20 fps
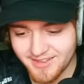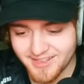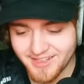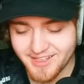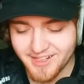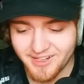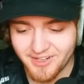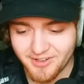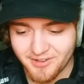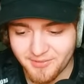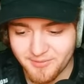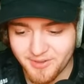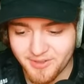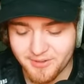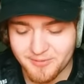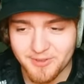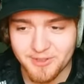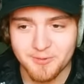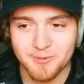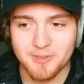you know,
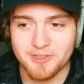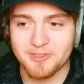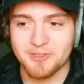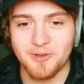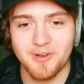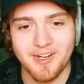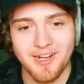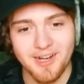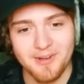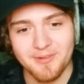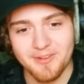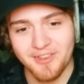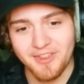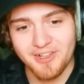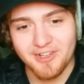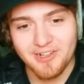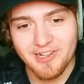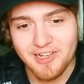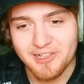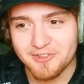with, with what's going on with
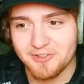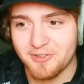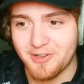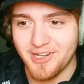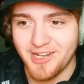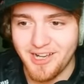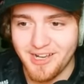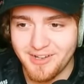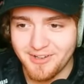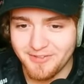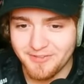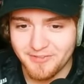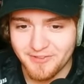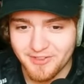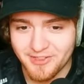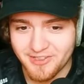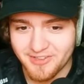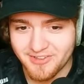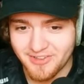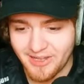Clash Royale,
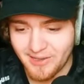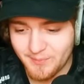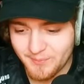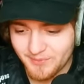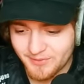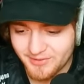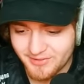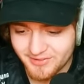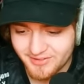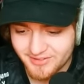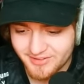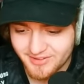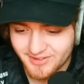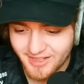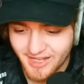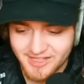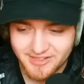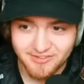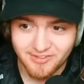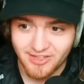for example,
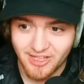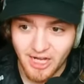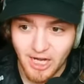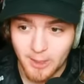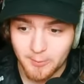it's the